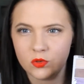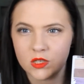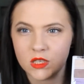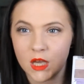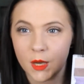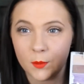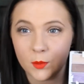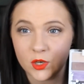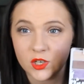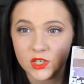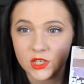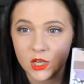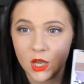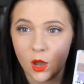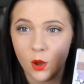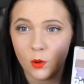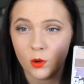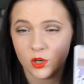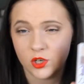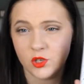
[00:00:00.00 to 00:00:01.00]
summers
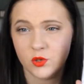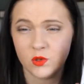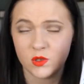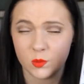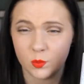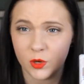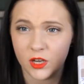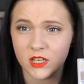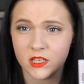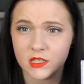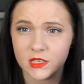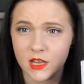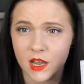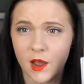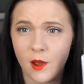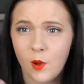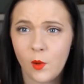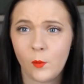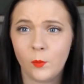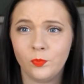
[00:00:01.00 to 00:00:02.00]
ago or 2 springs
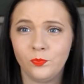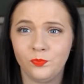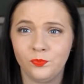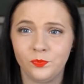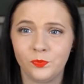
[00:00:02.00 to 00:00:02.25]
ago.